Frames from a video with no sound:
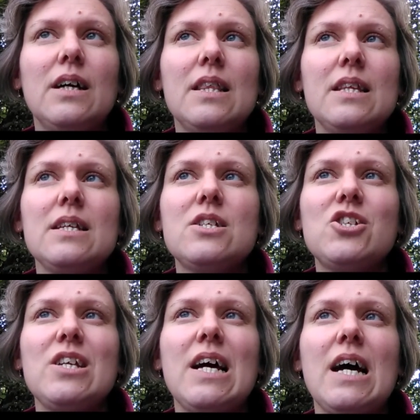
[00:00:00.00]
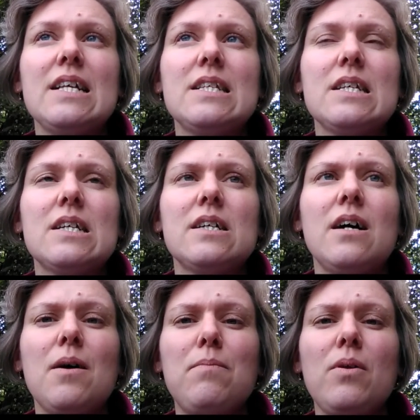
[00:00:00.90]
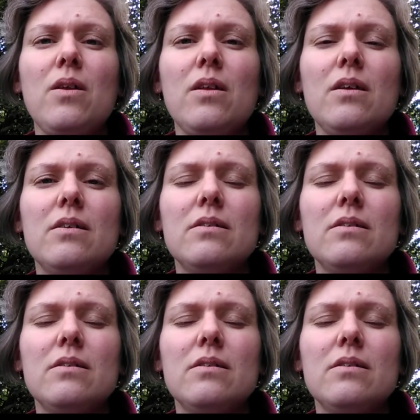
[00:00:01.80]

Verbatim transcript: I think she has a couple